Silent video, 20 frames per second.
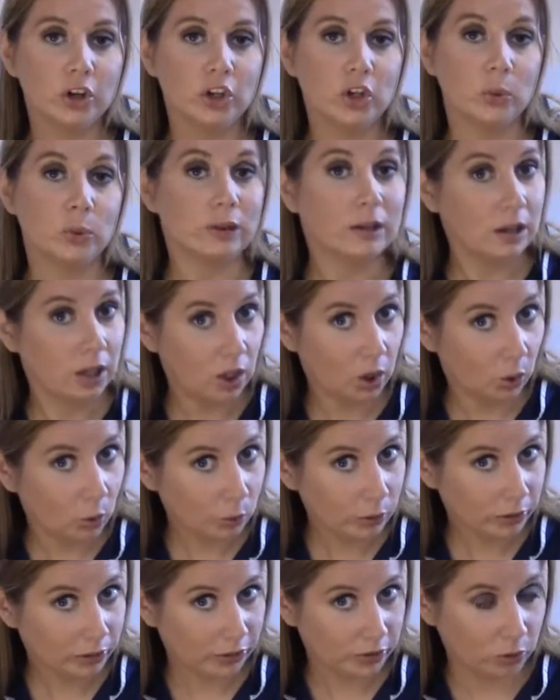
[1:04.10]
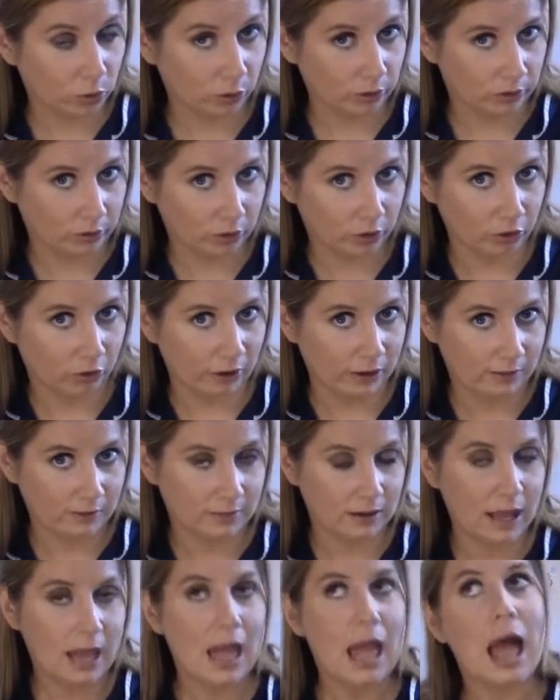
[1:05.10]
you're going to do is close the doors of the
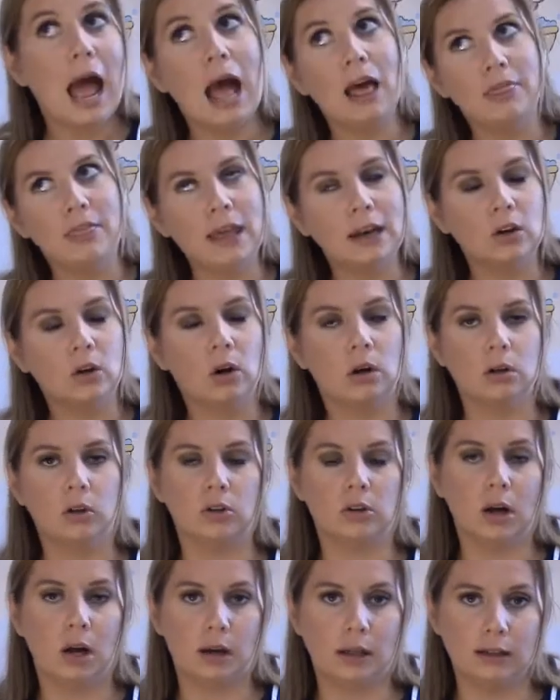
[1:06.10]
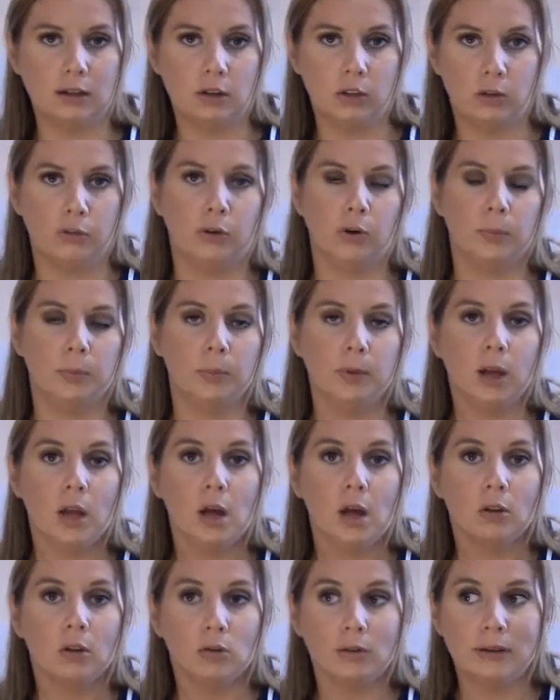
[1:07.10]
crate and then call your dog into the room.
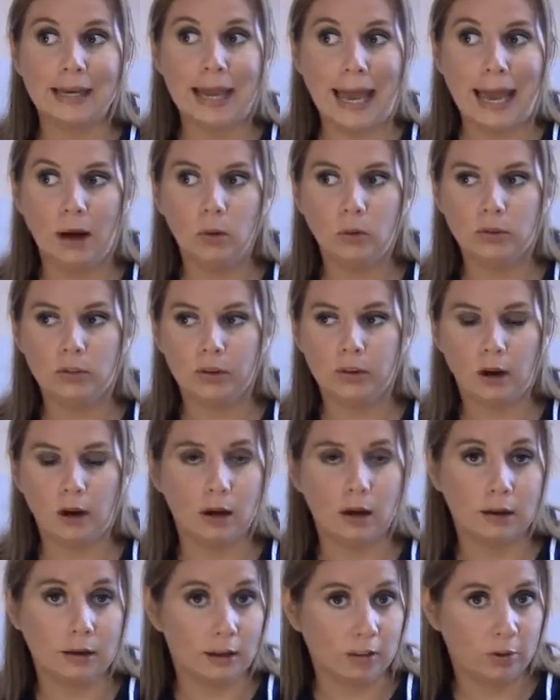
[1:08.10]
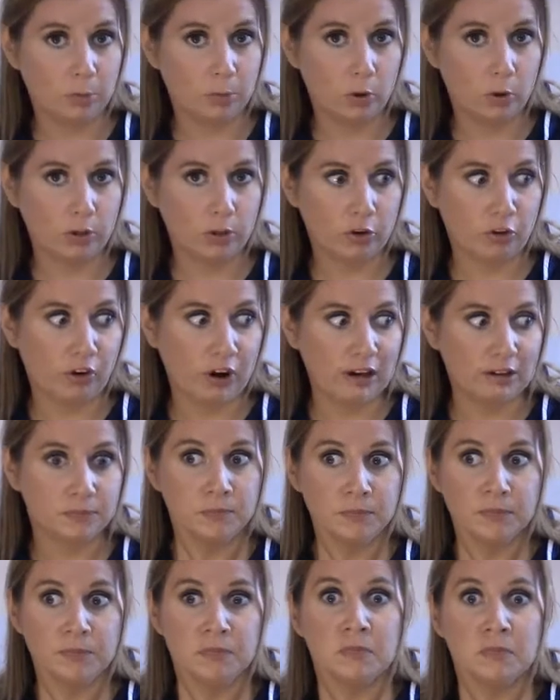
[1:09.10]
So now the dog can explore the crate,
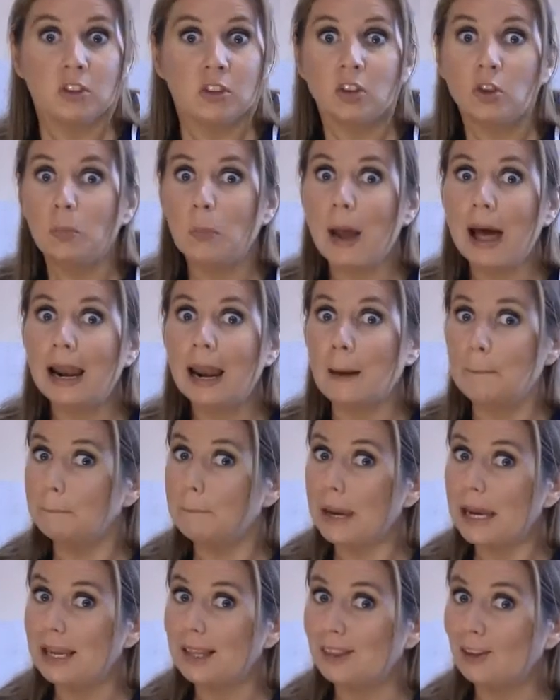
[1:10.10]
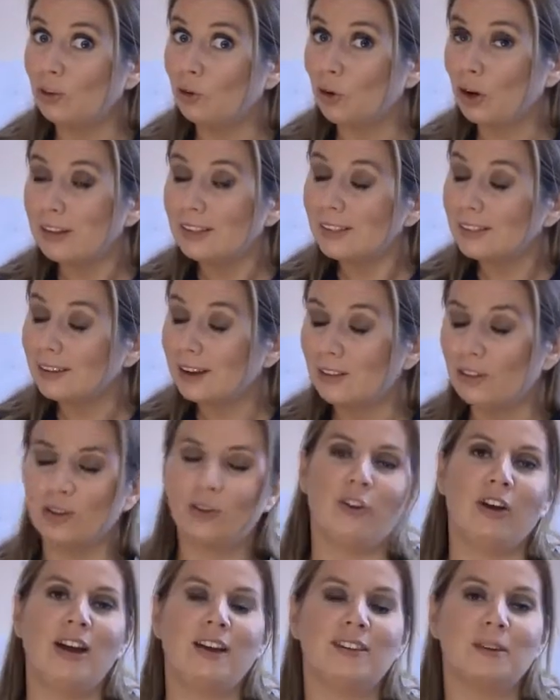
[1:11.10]
smell amazing treats inside the
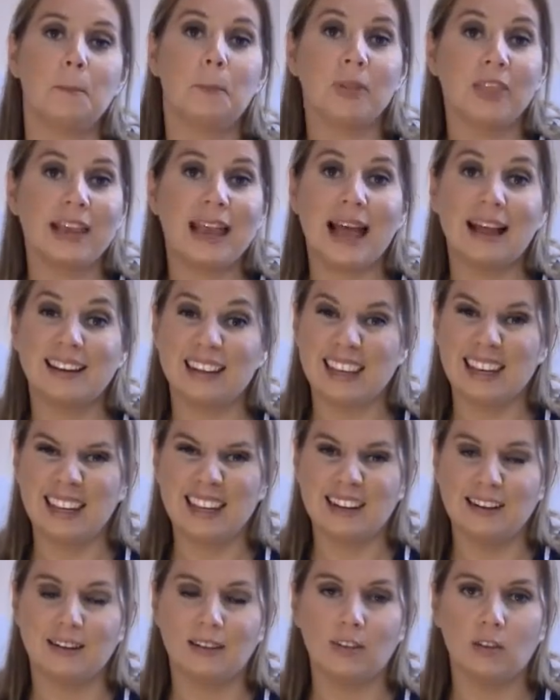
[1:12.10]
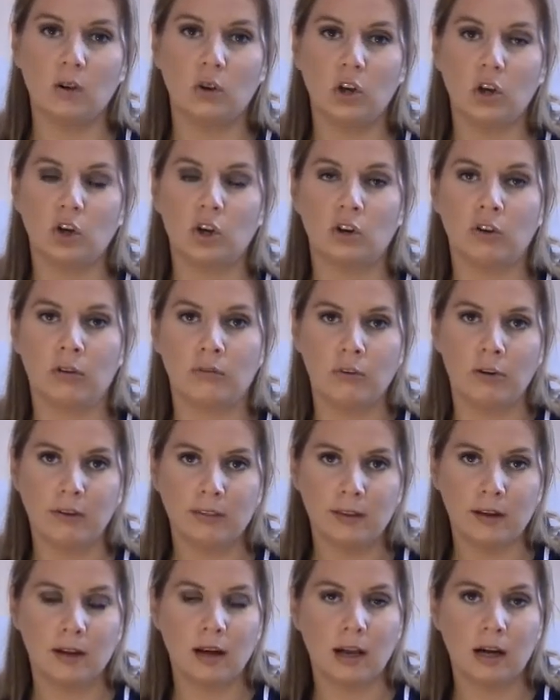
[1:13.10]
crate, but they can't get in. So you're going to
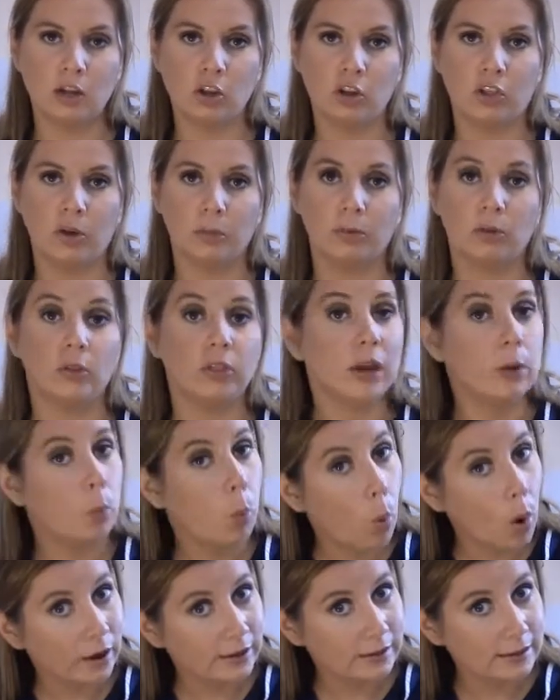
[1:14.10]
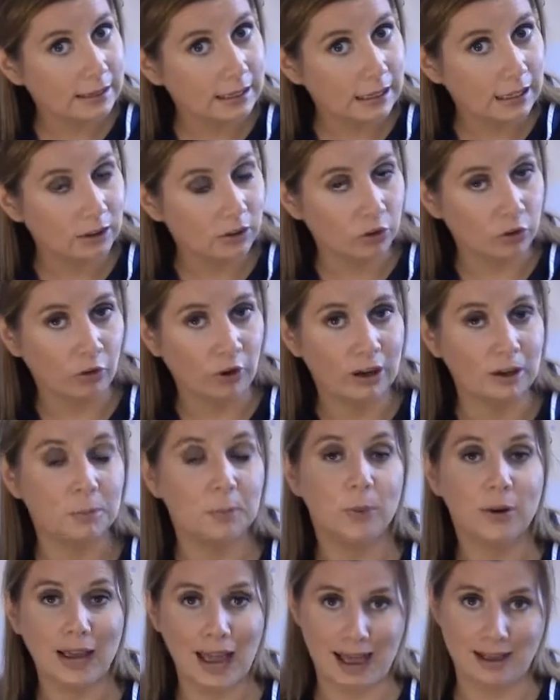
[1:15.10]
reverse psychology them so they want to get into the
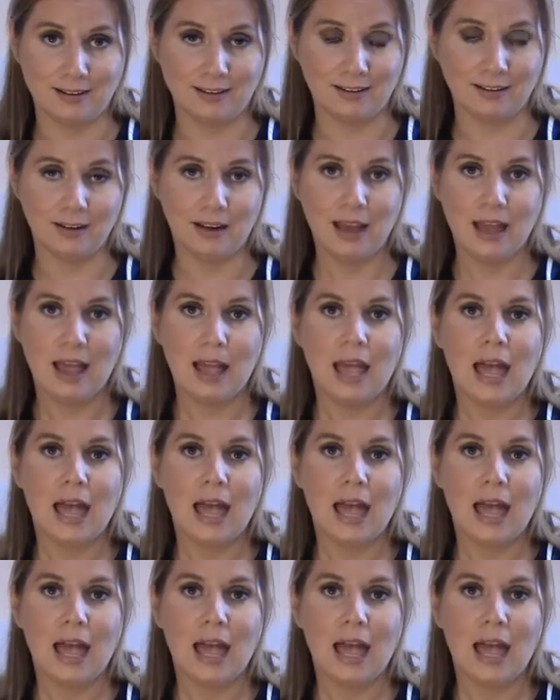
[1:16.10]
crate but can't.